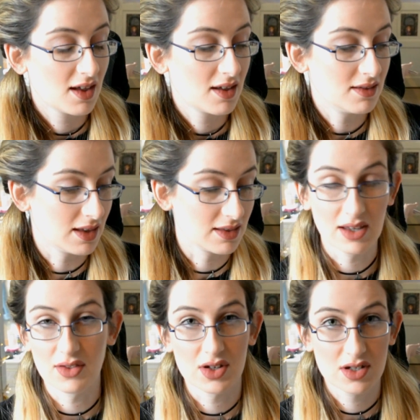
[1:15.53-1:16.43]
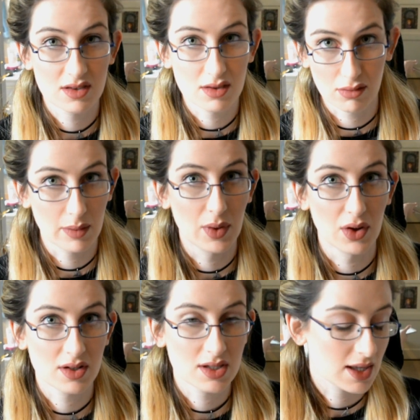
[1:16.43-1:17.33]
than the other 3
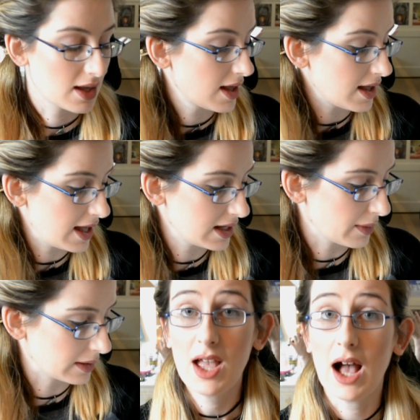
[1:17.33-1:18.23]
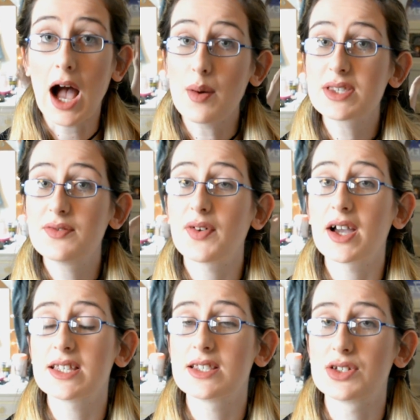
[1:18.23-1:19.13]
books. Anyway, I was
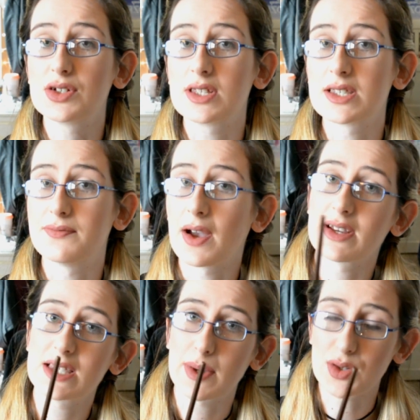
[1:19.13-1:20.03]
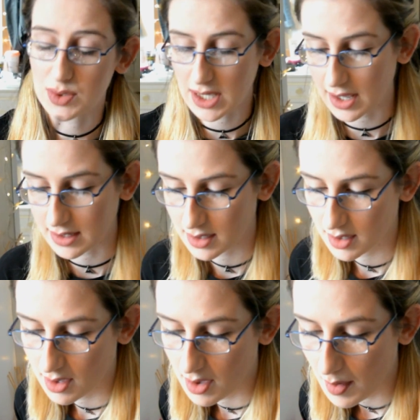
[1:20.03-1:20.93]
invited to do this very special tag
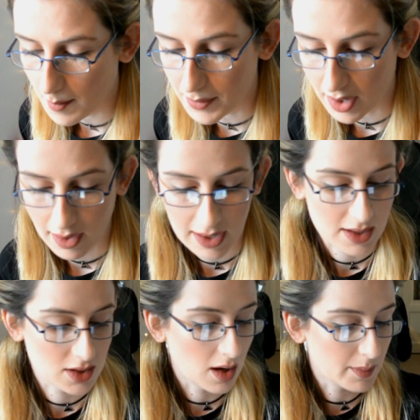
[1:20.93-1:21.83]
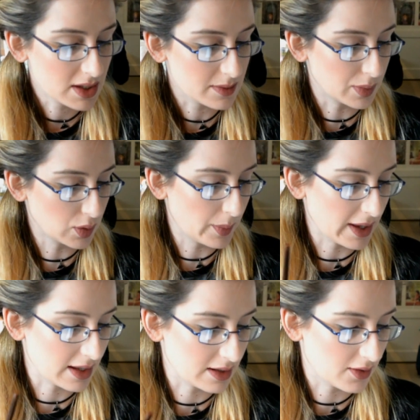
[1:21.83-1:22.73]
by Thomas
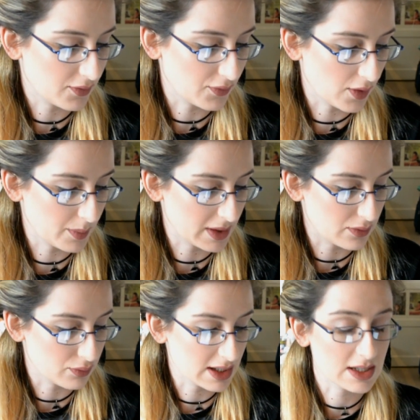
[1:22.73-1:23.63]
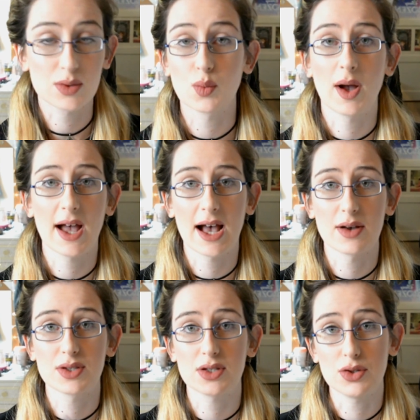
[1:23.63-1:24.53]
Bulpin from the Reader's
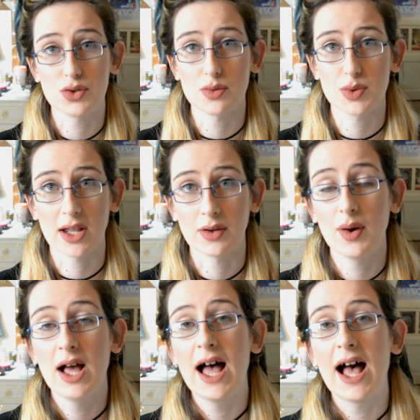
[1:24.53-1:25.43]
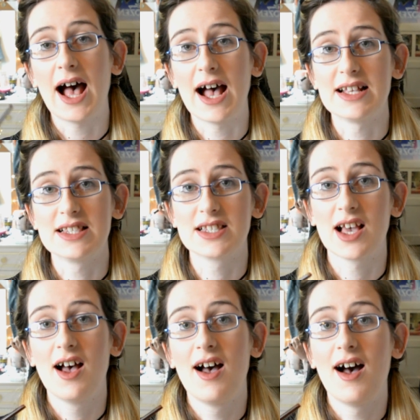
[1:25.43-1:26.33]
Warehouse YouTube channel, and
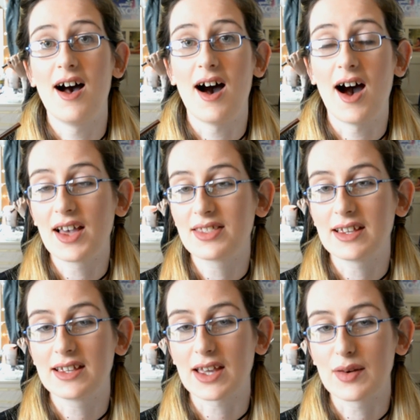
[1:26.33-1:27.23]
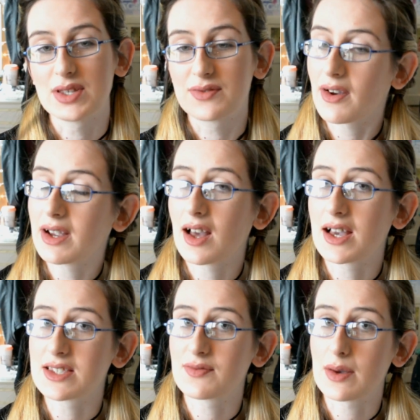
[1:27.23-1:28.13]
I think it was very
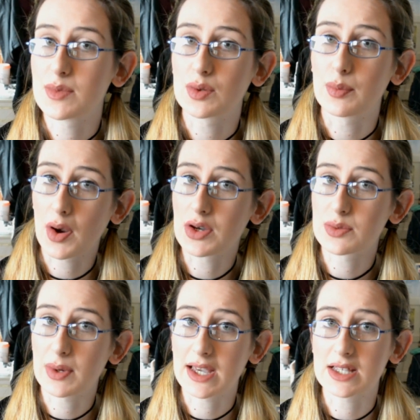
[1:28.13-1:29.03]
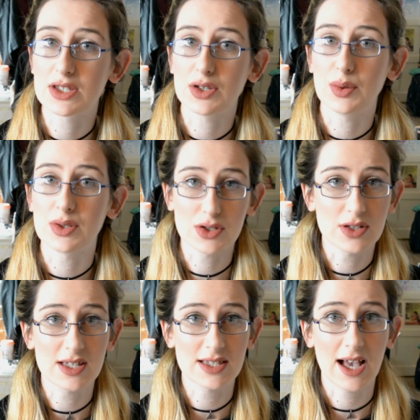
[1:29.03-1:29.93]
nice of them to approach me to do
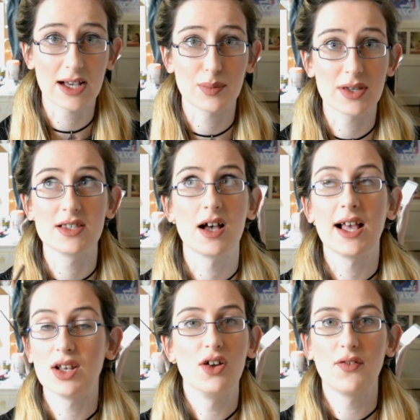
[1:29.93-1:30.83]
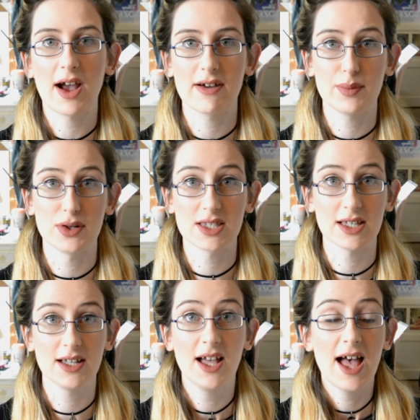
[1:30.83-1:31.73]
this tag because I love Harry
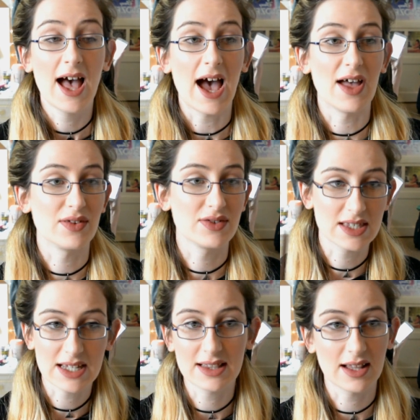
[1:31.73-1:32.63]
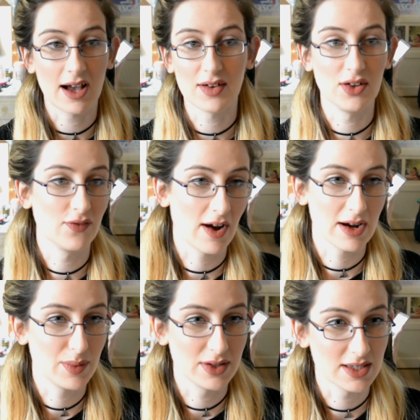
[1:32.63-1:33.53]
Potter and they've seen that I love Harry
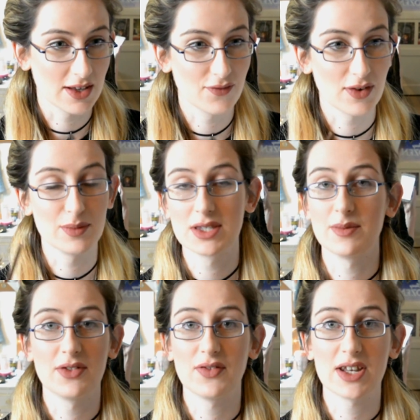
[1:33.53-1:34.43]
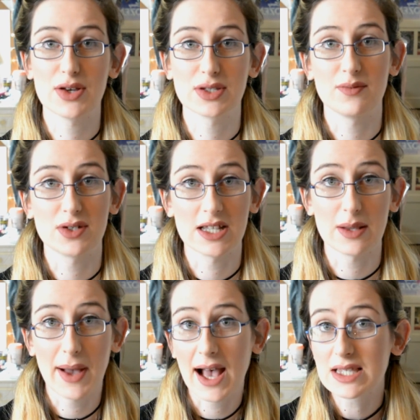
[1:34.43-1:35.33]
Potter from some of the videos I've done in the
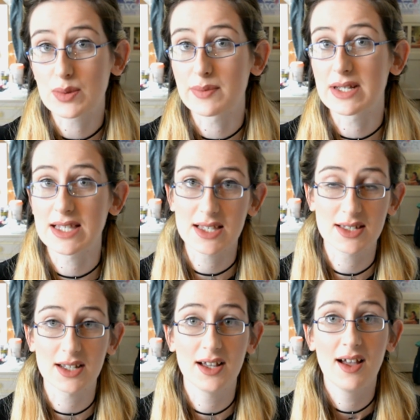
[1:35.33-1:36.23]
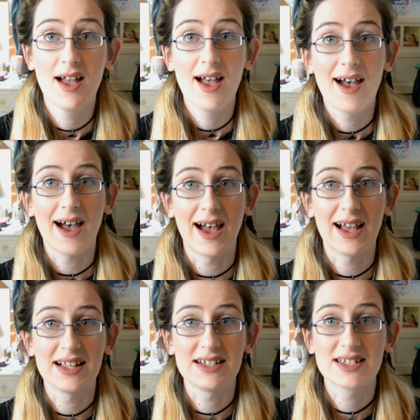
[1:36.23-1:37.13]
past with my sister,
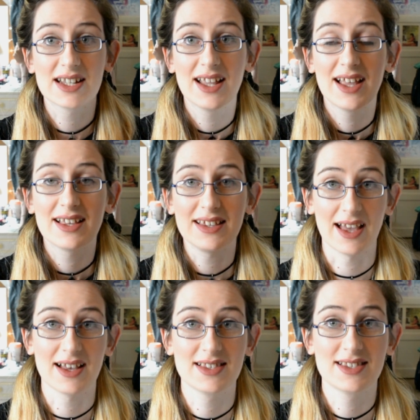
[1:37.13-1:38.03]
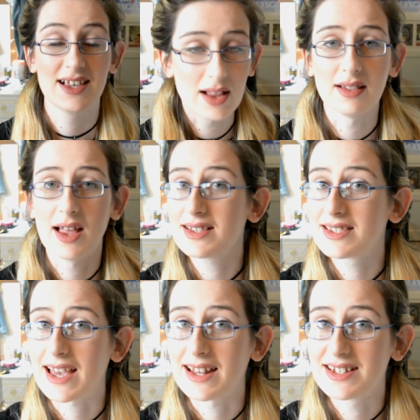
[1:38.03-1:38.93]
and yes, let's
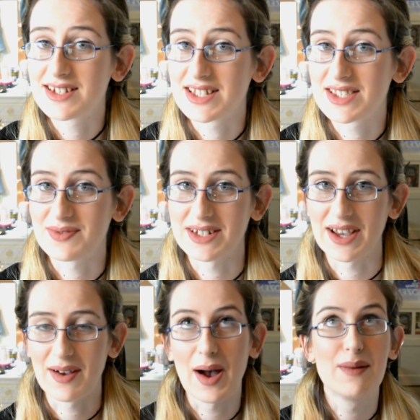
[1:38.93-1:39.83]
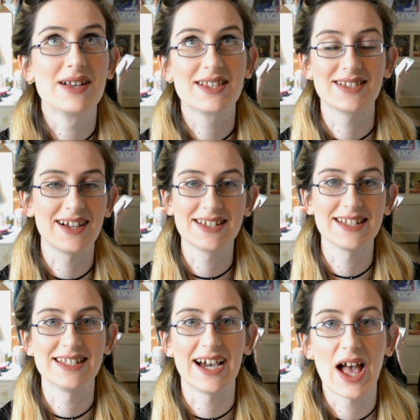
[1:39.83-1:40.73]
get into this video. I'm
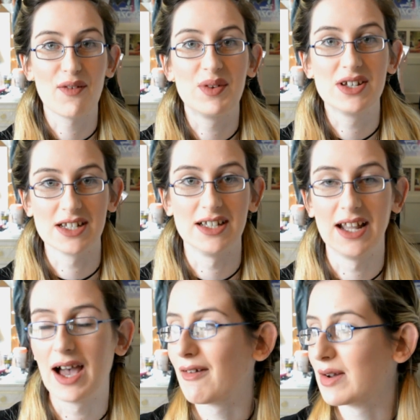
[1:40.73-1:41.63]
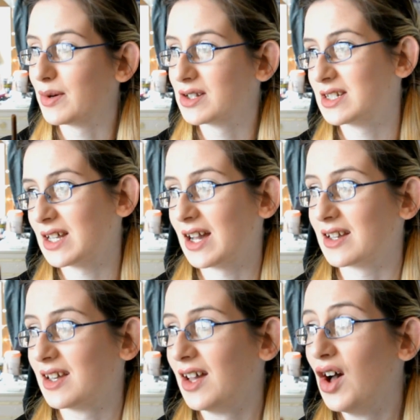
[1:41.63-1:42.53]
excited. I haven't done a Harry Potter
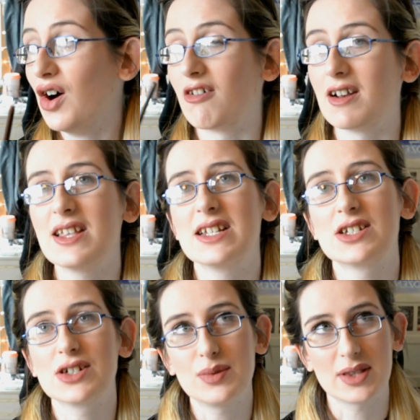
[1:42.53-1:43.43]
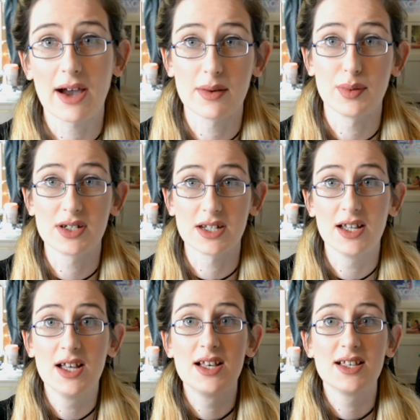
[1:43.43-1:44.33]
tag or anything to do with Harry Potter
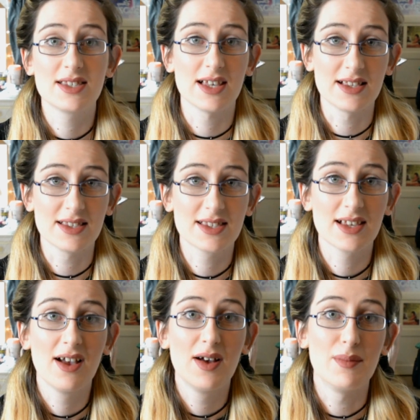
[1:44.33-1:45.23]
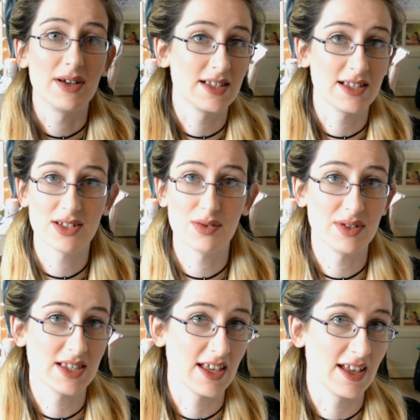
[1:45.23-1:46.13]
since my sister
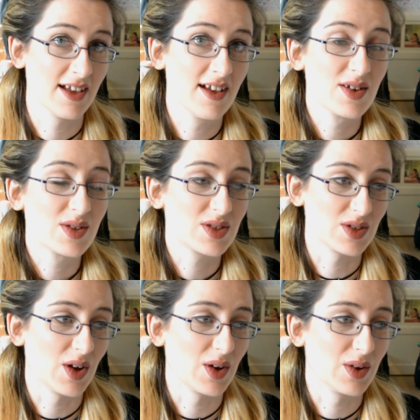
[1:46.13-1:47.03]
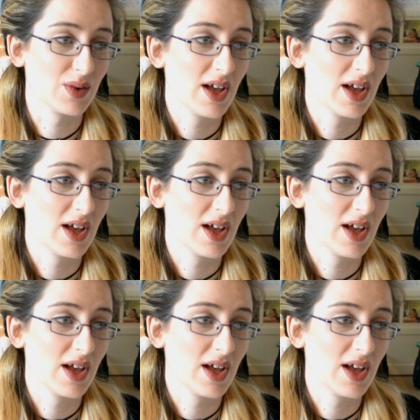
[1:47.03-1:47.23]
was here, so